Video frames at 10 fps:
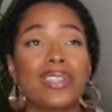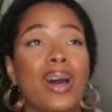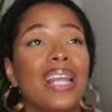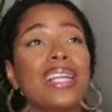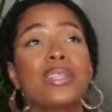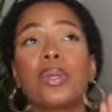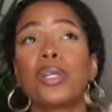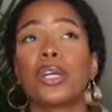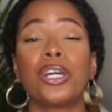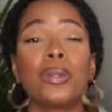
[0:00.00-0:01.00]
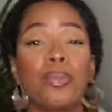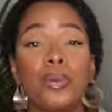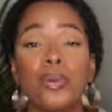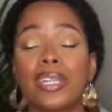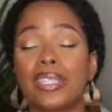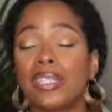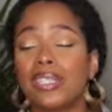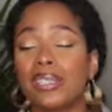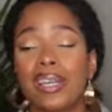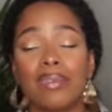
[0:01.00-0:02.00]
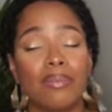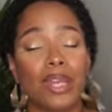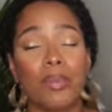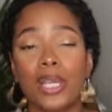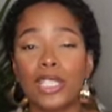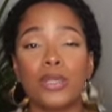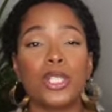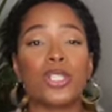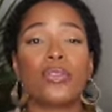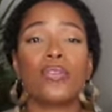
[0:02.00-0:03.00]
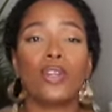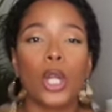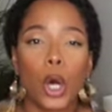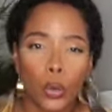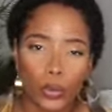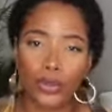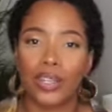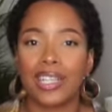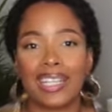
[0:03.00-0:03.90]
So I like to be in a good mood because it makes me just flow during the